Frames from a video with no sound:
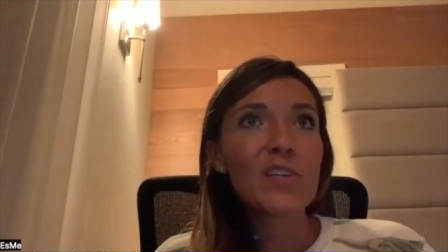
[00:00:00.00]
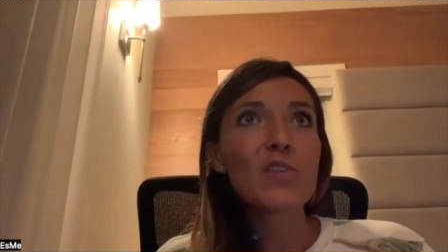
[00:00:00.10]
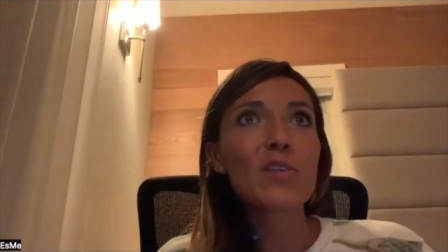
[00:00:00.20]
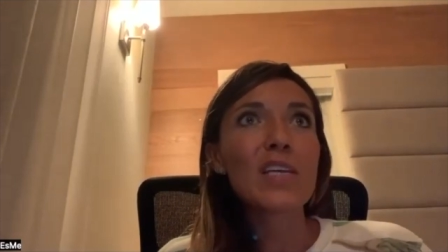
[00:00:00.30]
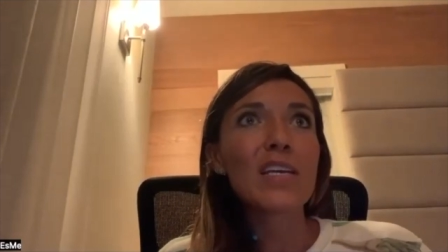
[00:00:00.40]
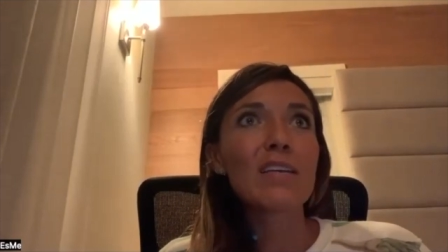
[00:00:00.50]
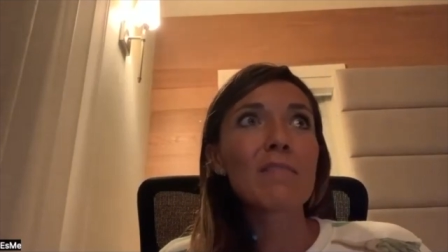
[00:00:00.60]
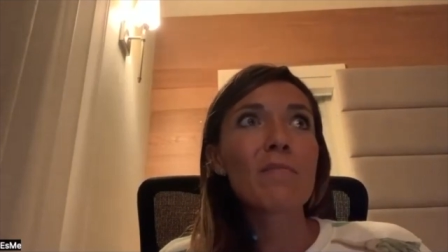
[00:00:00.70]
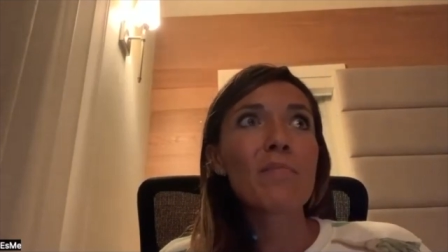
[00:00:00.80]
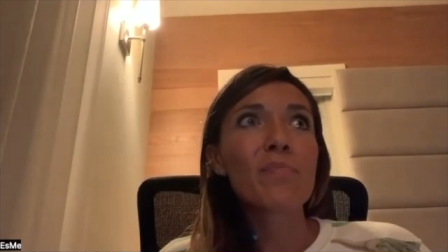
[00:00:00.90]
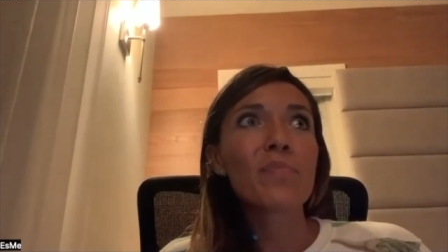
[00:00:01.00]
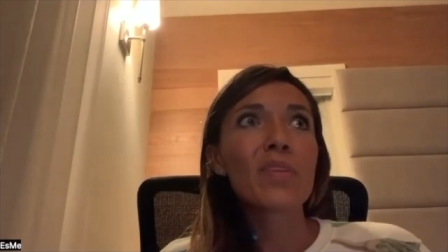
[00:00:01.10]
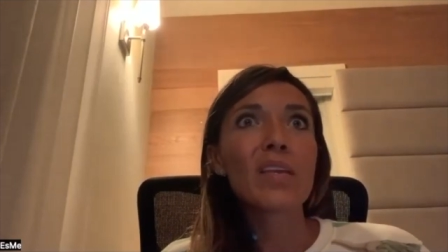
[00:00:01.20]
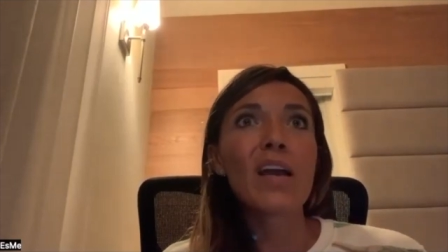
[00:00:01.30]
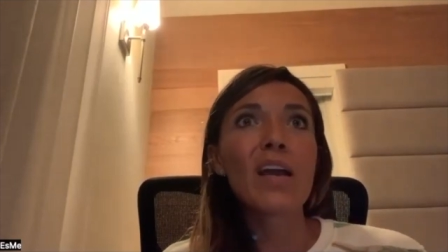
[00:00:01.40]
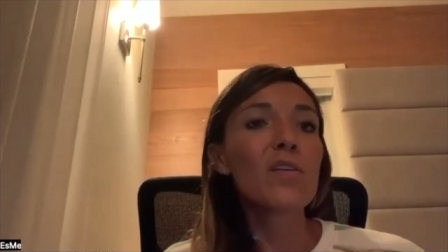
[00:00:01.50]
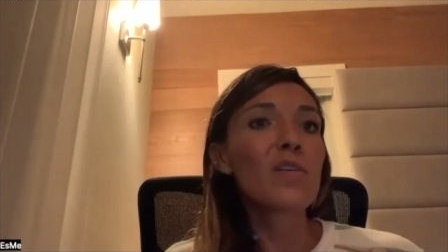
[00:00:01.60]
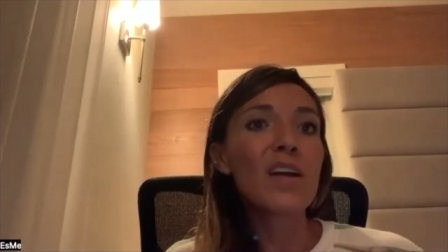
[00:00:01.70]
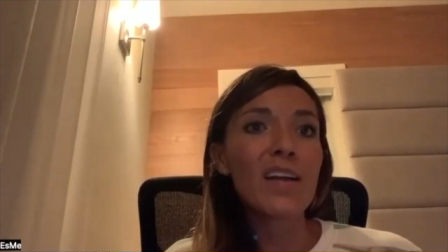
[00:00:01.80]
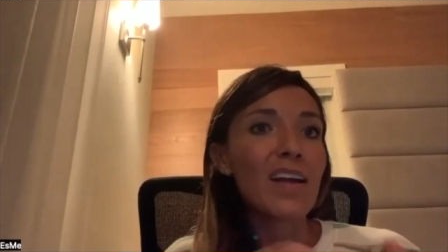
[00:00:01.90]
So it's like I
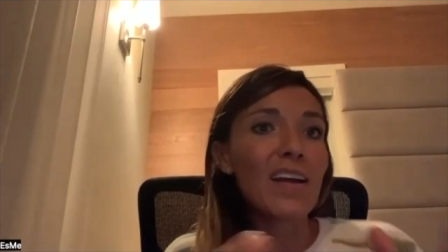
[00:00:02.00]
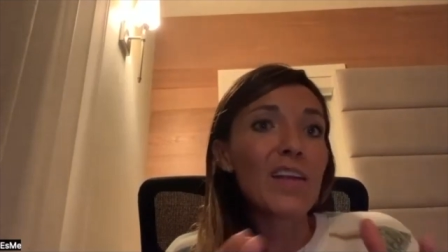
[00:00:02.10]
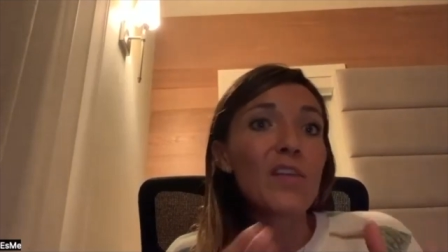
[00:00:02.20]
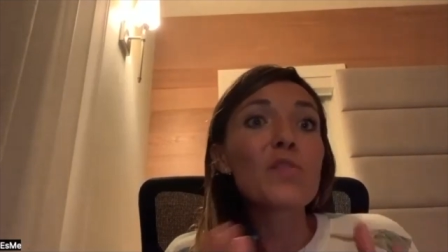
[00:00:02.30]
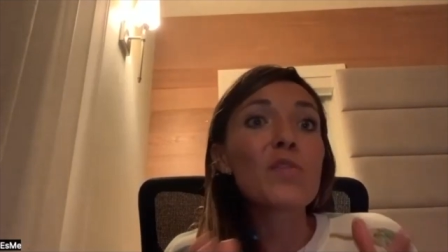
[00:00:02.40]
don't I, I don't know